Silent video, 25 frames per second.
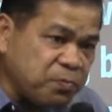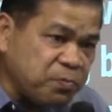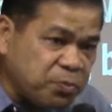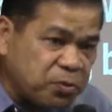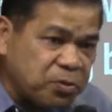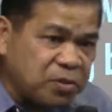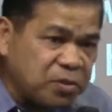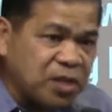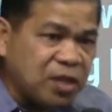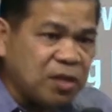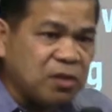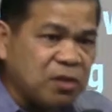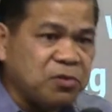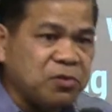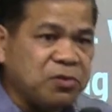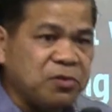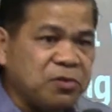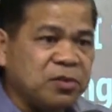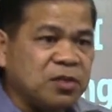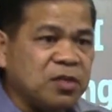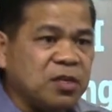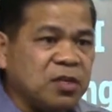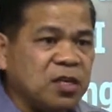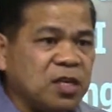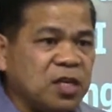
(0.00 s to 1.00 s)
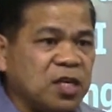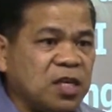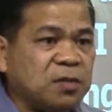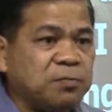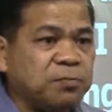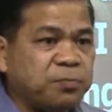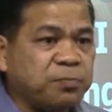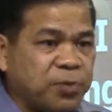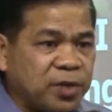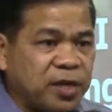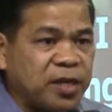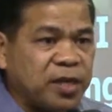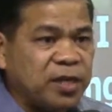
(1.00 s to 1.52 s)
before the Lord
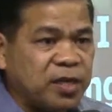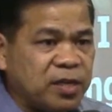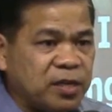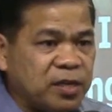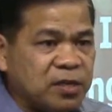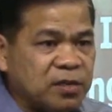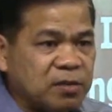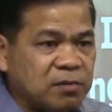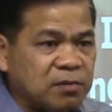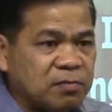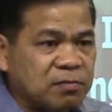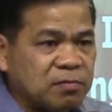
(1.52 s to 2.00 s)
in prayer.